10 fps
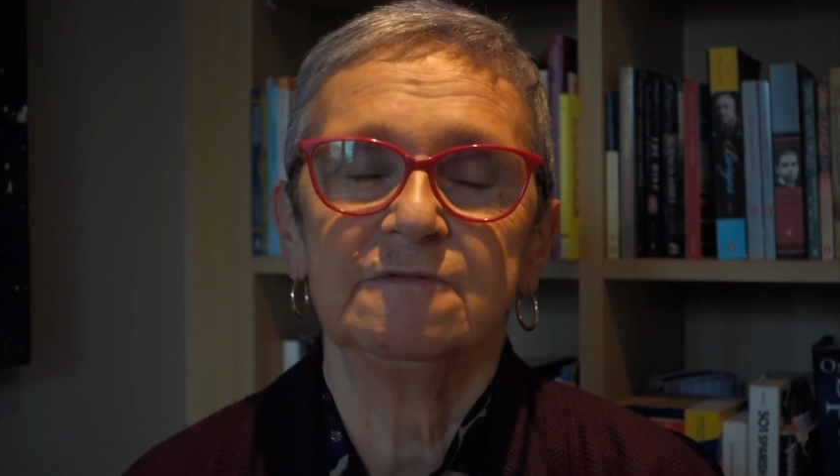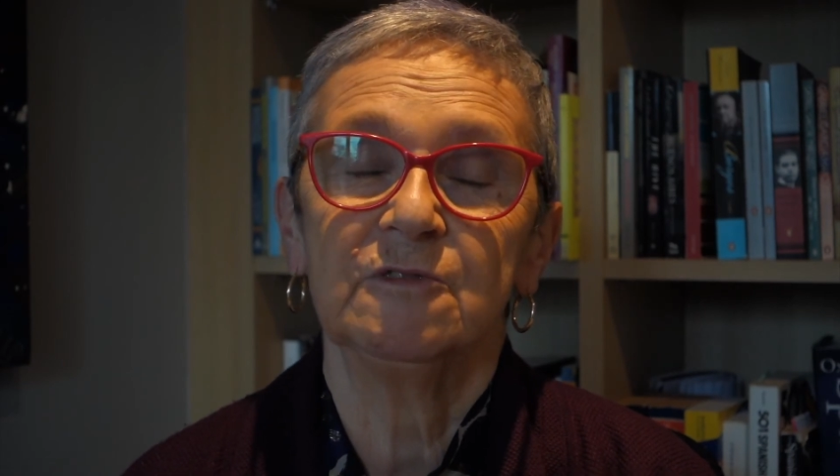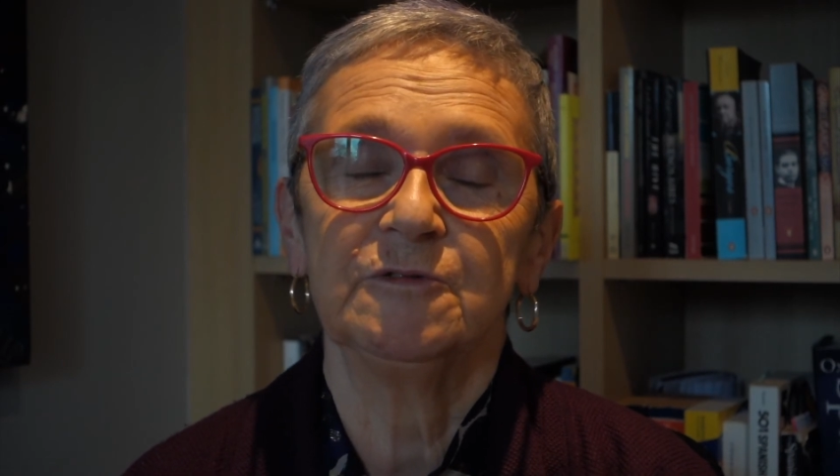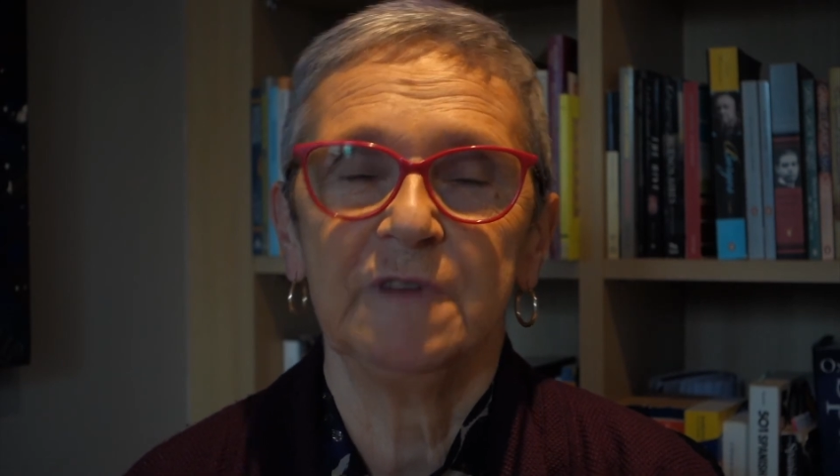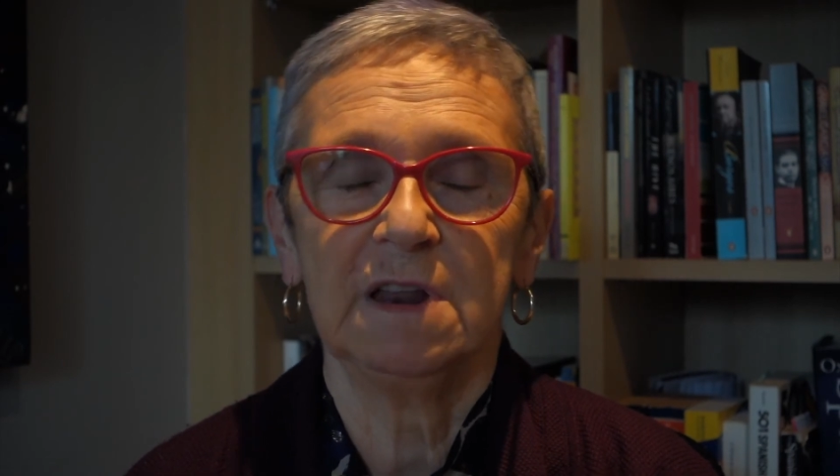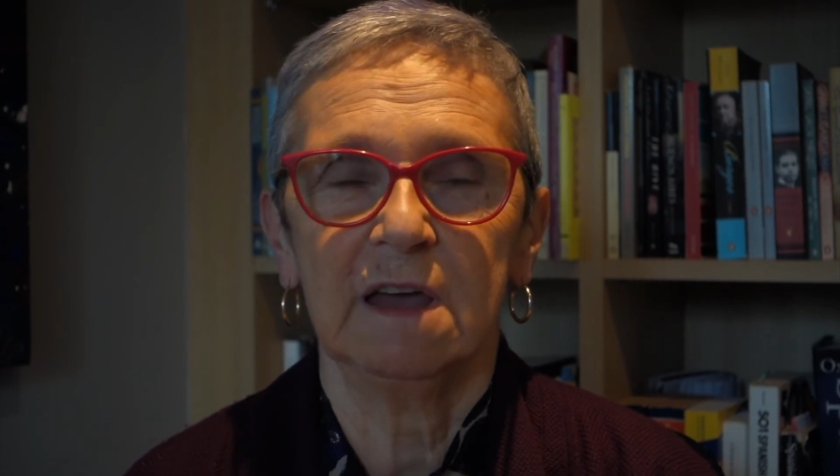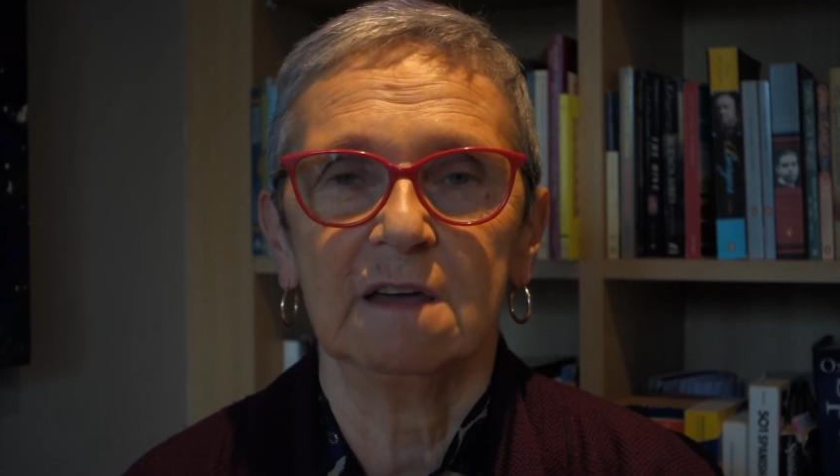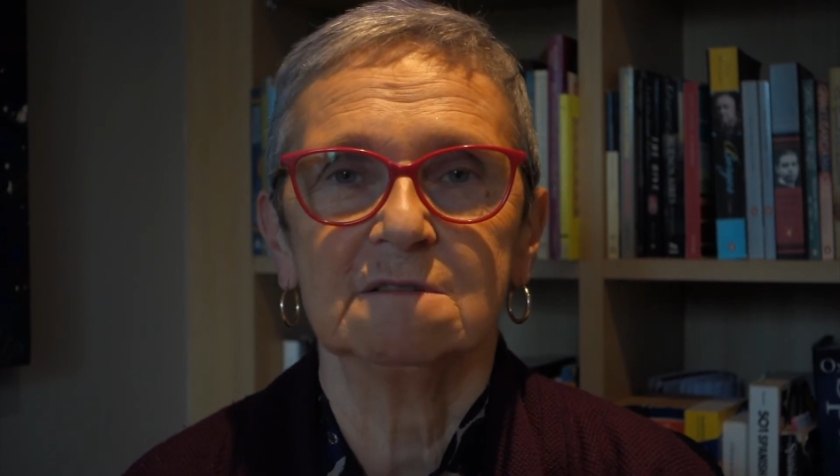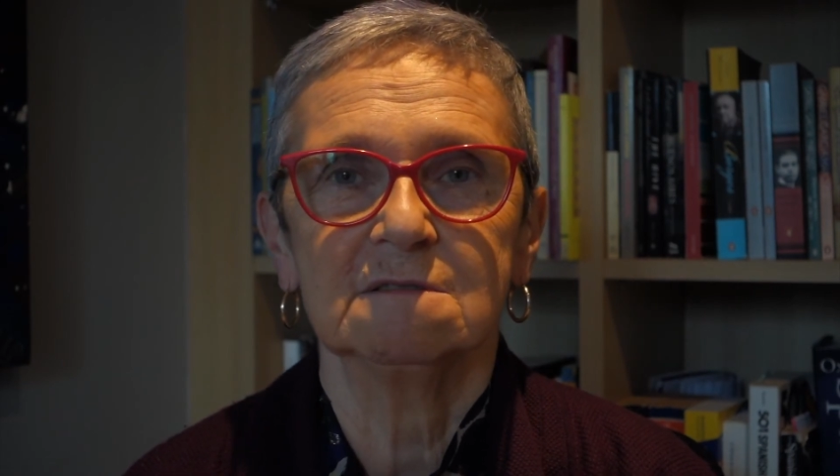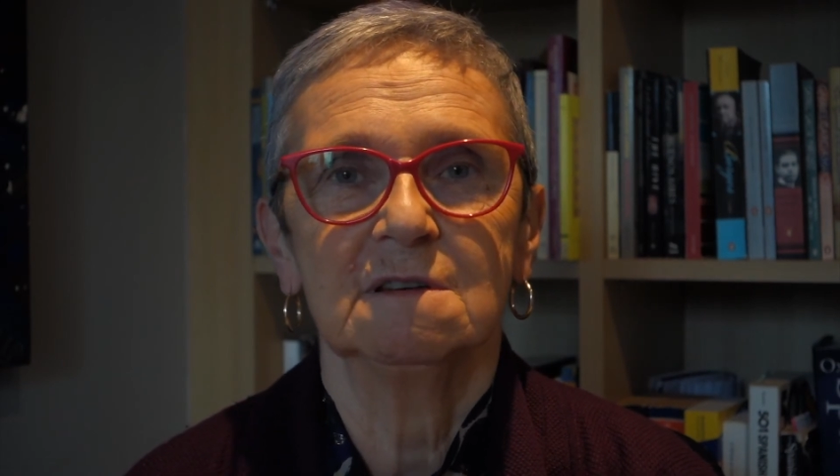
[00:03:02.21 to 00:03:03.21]

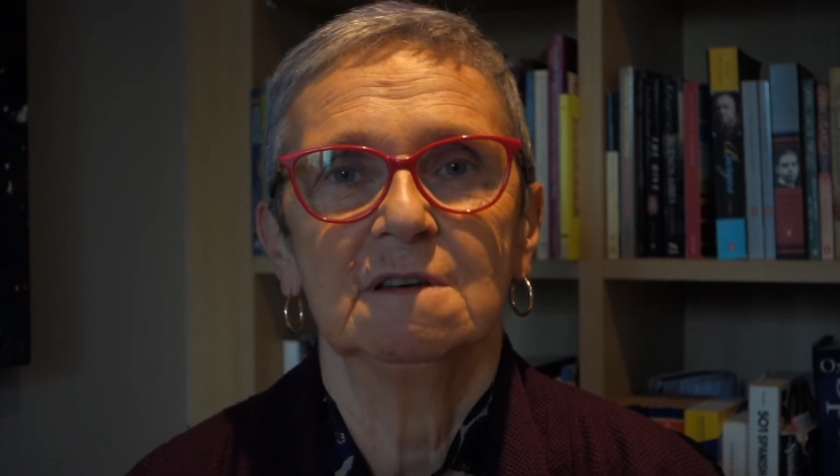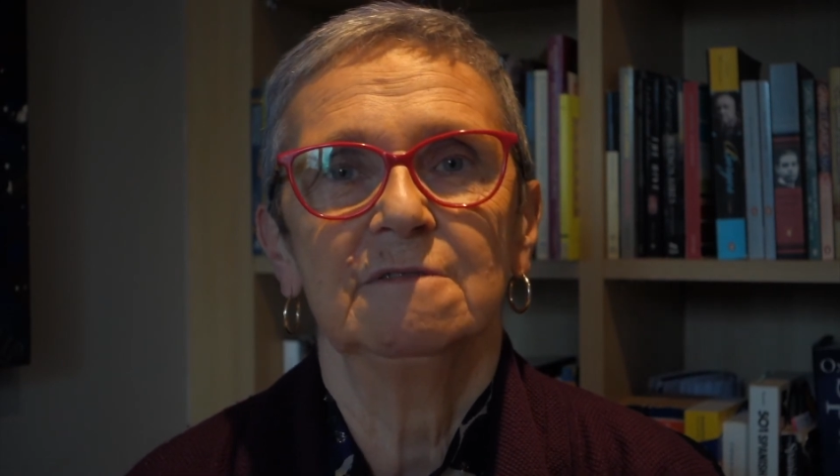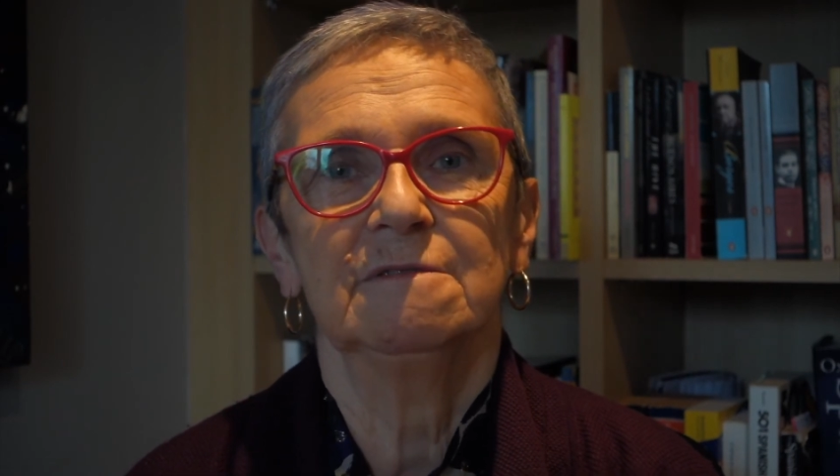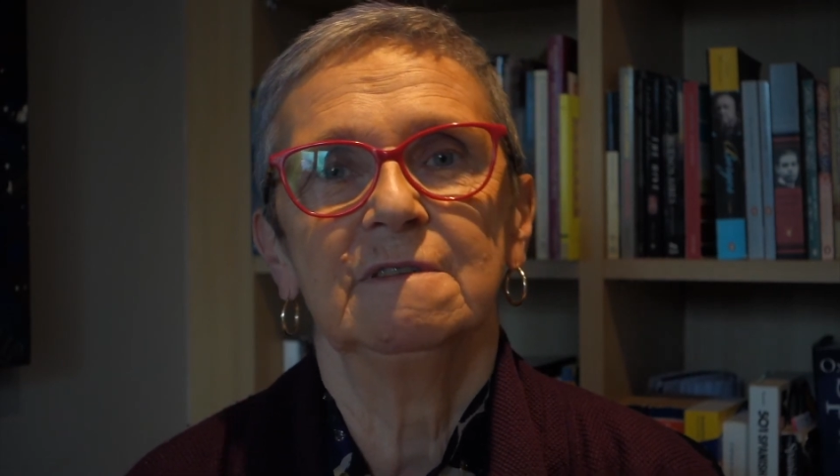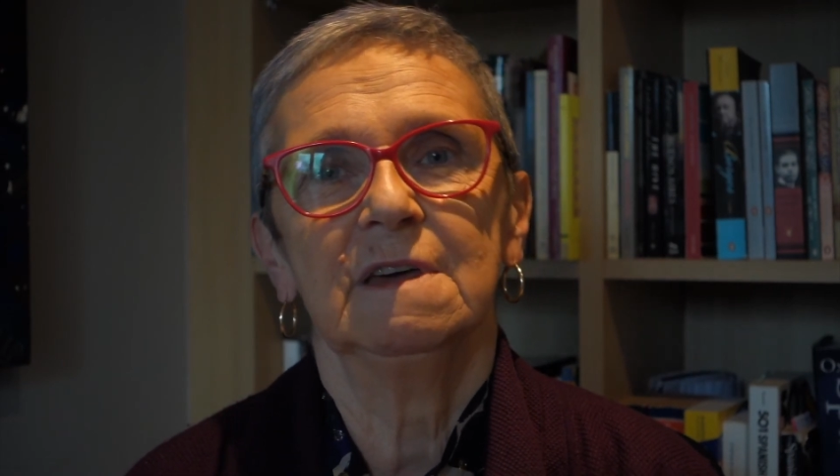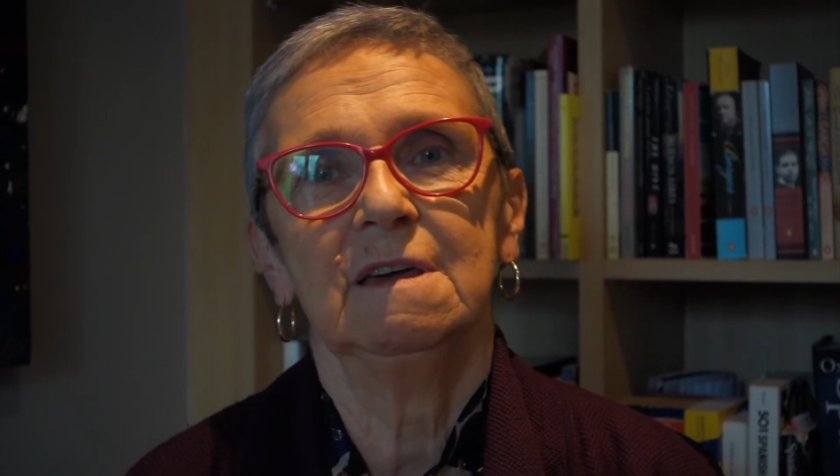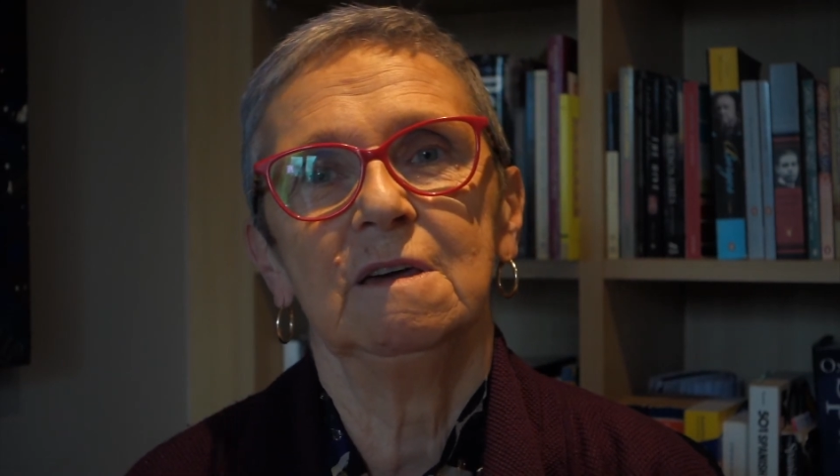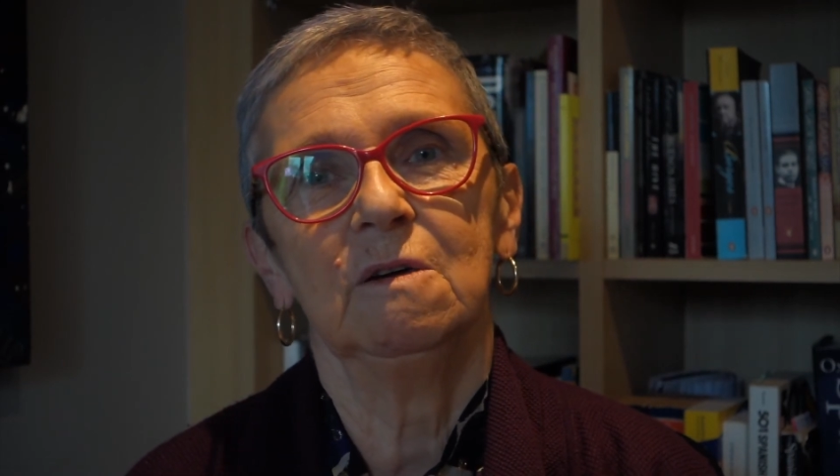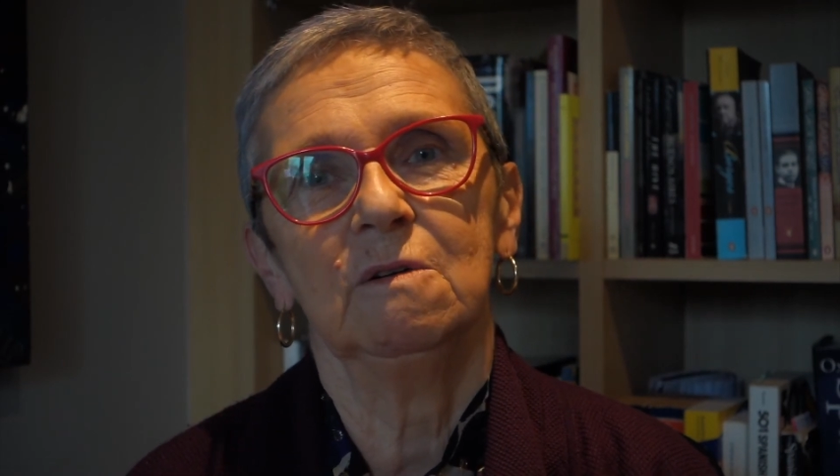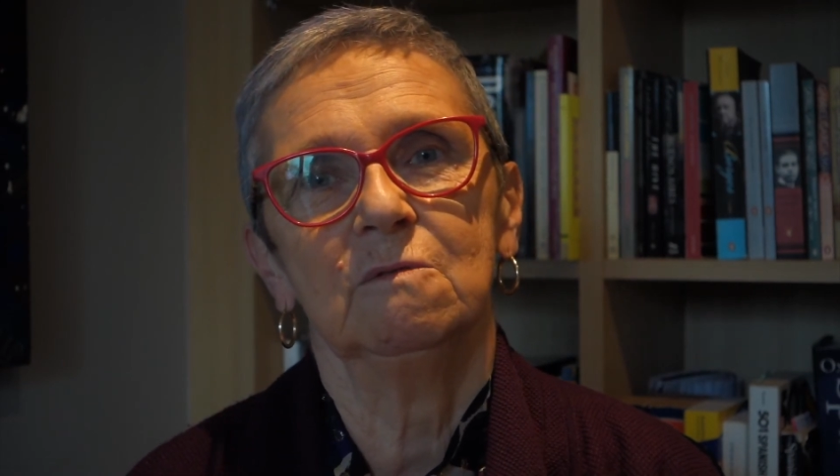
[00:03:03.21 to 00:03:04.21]
fulfilling the